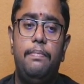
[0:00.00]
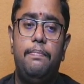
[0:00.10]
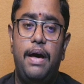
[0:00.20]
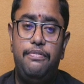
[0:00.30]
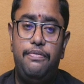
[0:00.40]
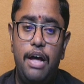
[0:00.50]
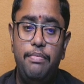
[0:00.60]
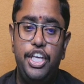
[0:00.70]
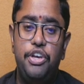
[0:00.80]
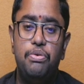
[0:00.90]
perform
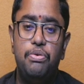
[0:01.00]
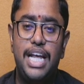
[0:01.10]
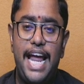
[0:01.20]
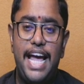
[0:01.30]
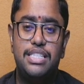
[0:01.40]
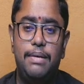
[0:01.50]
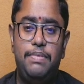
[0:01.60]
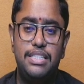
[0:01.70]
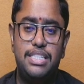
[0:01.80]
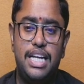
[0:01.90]
user
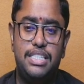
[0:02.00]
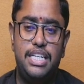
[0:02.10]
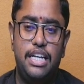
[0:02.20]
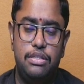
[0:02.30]
acceptance testing.